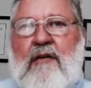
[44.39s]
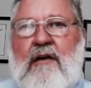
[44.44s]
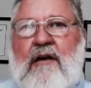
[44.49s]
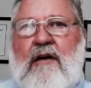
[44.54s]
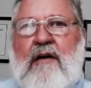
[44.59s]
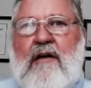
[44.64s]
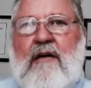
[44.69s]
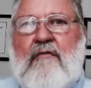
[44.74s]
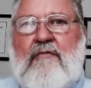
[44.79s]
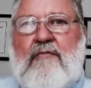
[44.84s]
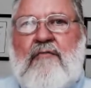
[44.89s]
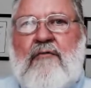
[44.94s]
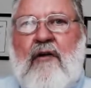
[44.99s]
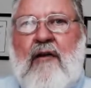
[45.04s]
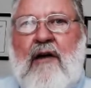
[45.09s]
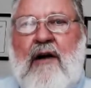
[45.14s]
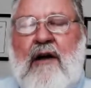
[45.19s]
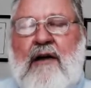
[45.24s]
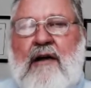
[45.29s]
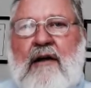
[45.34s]
of
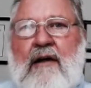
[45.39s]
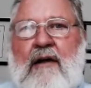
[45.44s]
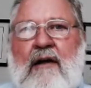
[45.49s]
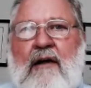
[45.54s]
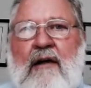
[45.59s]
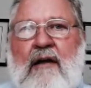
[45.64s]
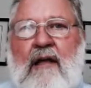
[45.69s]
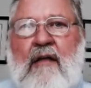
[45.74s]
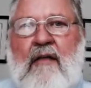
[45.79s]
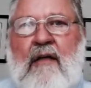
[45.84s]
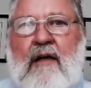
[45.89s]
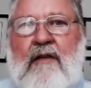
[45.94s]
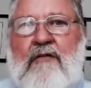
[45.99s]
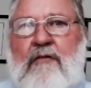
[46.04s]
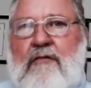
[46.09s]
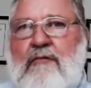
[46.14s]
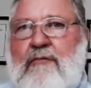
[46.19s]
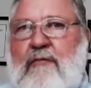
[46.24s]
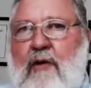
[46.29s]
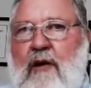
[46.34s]
fraud. That's the
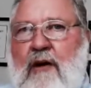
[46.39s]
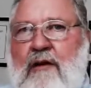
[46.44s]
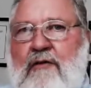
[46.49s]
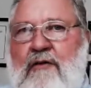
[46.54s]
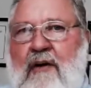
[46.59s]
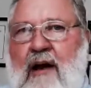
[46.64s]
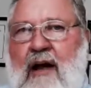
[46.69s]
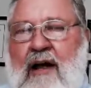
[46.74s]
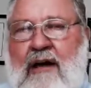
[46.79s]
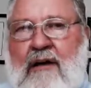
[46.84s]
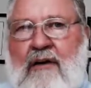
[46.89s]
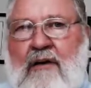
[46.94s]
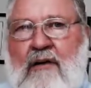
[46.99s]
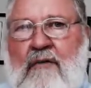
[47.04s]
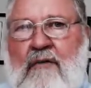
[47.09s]
fraud triangle,